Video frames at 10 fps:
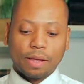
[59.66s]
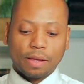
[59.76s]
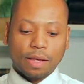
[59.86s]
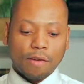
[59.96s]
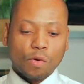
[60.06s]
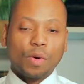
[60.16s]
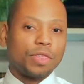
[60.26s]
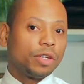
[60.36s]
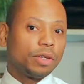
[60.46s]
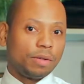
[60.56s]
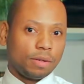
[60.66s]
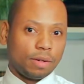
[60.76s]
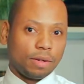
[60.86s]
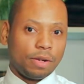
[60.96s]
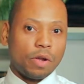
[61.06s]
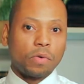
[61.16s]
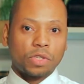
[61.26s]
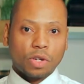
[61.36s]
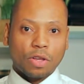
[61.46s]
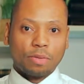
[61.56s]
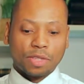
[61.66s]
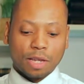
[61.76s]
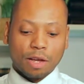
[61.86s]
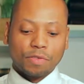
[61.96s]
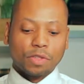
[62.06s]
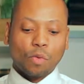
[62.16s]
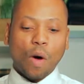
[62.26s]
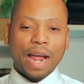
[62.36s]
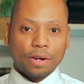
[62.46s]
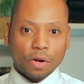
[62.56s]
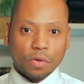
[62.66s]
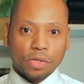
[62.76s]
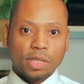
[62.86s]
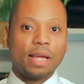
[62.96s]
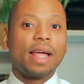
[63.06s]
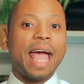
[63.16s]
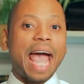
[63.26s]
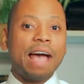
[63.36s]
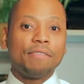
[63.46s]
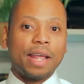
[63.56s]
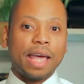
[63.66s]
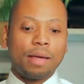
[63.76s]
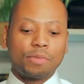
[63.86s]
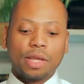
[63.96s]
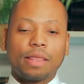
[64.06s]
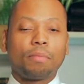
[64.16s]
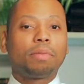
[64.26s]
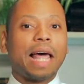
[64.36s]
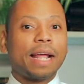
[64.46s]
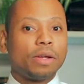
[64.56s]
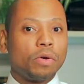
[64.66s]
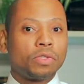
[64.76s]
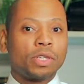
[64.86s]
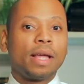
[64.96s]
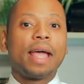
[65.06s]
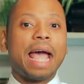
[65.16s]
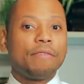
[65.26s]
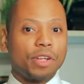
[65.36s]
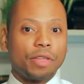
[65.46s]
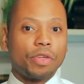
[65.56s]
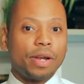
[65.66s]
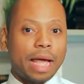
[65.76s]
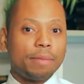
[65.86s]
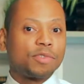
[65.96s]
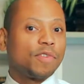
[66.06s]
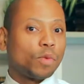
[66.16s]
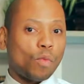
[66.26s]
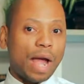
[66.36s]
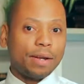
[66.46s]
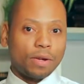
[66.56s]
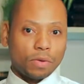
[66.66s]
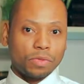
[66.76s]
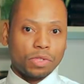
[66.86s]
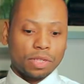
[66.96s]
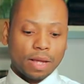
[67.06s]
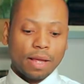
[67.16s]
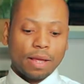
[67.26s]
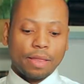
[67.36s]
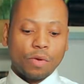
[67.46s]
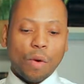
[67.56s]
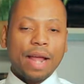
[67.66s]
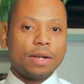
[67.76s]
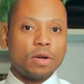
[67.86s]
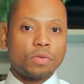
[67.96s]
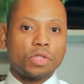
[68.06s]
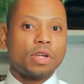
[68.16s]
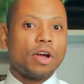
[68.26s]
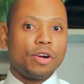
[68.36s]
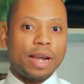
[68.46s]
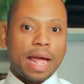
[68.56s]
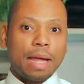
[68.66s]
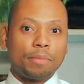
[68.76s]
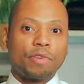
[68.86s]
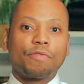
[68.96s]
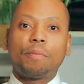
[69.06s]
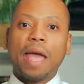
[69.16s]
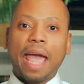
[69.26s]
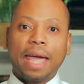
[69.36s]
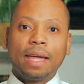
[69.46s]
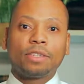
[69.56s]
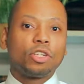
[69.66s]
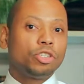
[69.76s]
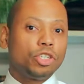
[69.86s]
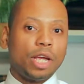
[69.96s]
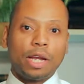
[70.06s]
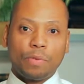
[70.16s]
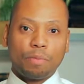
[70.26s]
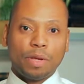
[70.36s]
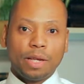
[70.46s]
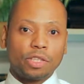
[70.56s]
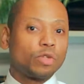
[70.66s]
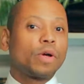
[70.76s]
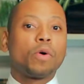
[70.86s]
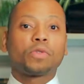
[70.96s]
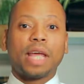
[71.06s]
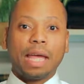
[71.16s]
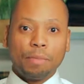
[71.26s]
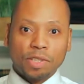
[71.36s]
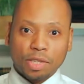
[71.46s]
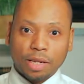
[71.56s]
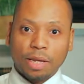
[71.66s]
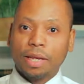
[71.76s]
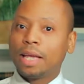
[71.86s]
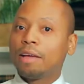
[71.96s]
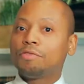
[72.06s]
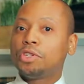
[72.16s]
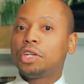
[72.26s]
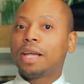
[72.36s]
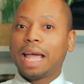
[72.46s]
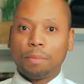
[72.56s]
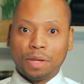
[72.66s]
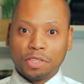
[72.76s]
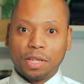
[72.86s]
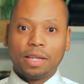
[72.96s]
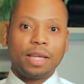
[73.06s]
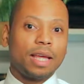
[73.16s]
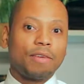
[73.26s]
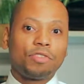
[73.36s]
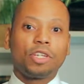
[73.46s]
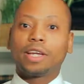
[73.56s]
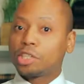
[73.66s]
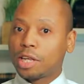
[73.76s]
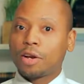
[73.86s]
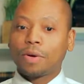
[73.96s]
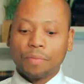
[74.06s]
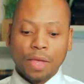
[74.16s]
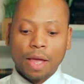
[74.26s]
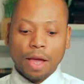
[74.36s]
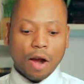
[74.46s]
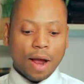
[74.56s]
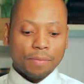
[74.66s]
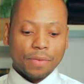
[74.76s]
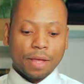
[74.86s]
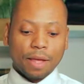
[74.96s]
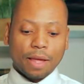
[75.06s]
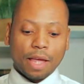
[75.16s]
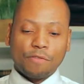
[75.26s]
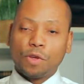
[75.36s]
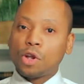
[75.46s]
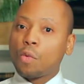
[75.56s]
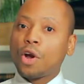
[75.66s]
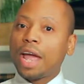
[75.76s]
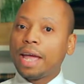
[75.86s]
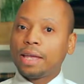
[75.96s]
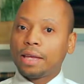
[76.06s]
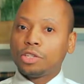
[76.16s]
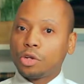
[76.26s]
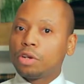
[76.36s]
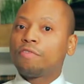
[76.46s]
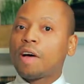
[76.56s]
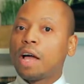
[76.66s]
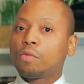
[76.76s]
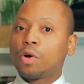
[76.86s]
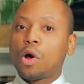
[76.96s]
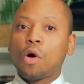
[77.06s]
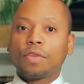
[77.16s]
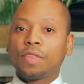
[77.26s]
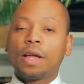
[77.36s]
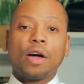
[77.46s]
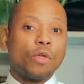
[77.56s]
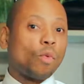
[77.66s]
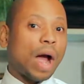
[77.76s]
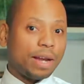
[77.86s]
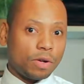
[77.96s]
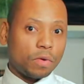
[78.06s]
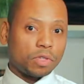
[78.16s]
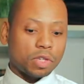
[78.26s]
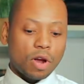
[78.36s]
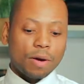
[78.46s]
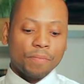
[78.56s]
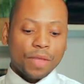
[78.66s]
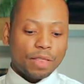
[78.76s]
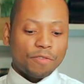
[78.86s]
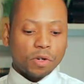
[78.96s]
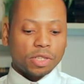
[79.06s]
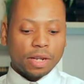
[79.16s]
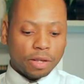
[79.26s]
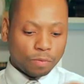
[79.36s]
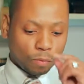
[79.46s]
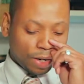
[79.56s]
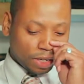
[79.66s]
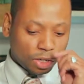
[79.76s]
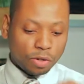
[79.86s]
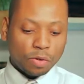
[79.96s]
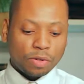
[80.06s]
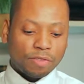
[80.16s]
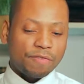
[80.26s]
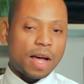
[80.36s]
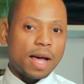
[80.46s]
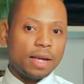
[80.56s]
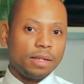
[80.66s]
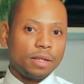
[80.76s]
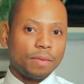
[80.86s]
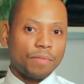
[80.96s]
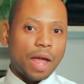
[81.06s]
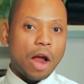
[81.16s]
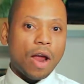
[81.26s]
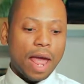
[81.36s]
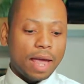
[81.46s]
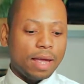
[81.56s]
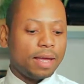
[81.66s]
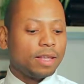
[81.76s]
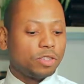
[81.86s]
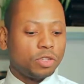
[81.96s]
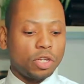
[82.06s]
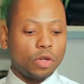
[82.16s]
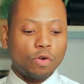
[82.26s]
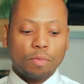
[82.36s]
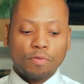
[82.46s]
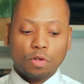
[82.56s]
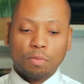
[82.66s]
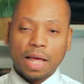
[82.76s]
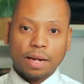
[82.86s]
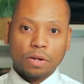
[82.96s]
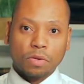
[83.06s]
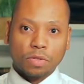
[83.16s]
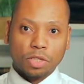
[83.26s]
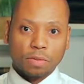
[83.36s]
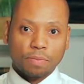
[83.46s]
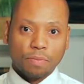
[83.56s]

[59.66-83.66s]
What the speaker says: cover what the notes are themselves. The white notes have names, the black notes have to get their names from the white notes. The white notes are named from A to G in a repeat, so it goes A, B, C, D, E, F, G, A, B, C, D, E, F, G, etc. All right? If you know where A is, you can find where all of the other white notes are. And the first thing that we need to do to find our A is, you see your group of 2 black notes